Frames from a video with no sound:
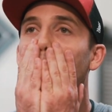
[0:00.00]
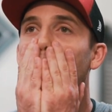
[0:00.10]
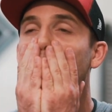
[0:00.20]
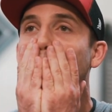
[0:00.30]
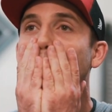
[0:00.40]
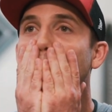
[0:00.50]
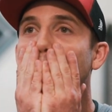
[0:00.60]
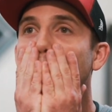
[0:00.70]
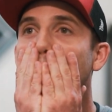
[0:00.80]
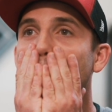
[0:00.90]
oh my
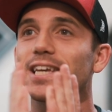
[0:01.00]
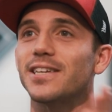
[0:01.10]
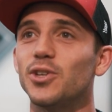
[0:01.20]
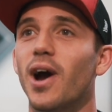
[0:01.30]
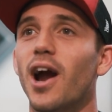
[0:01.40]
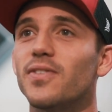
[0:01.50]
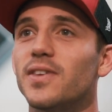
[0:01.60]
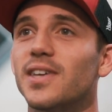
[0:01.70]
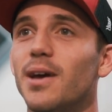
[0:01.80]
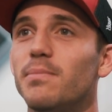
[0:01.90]
God, like you hired
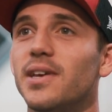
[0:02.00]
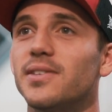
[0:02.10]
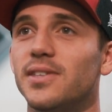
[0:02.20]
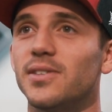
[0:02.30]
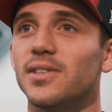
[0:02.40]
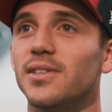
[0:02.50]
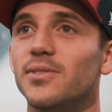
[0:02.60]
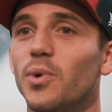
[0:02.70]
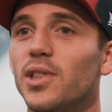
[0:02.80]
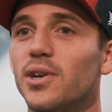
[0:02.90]
this guy because
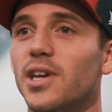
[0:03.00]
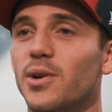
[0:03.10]
what he looked